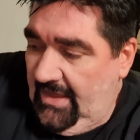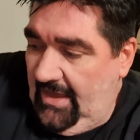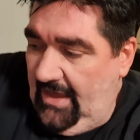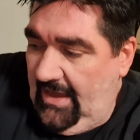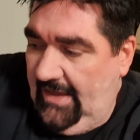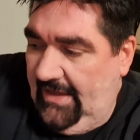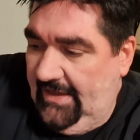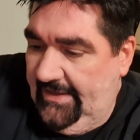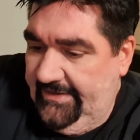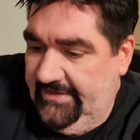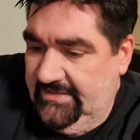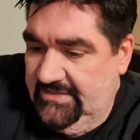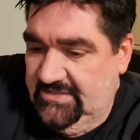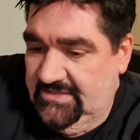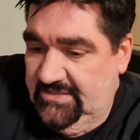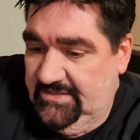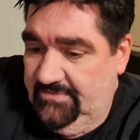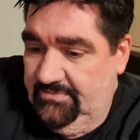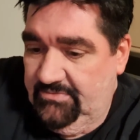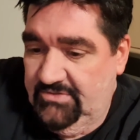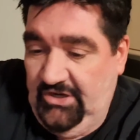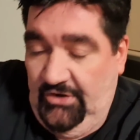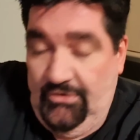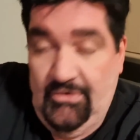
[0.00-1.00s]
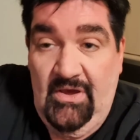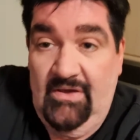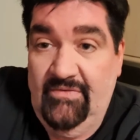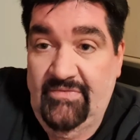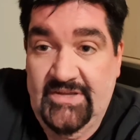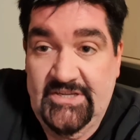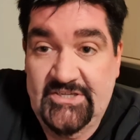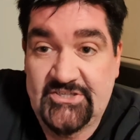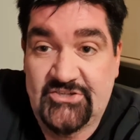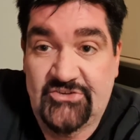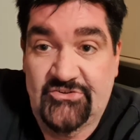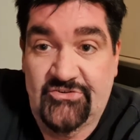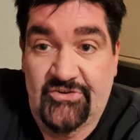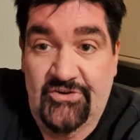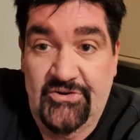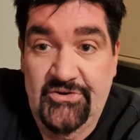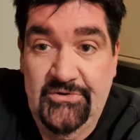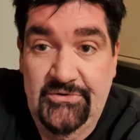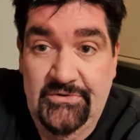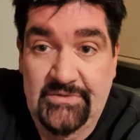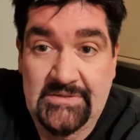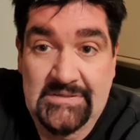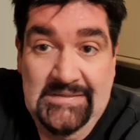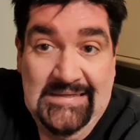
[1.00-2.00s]
And I don't know if it's
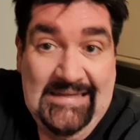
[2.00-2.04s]
true.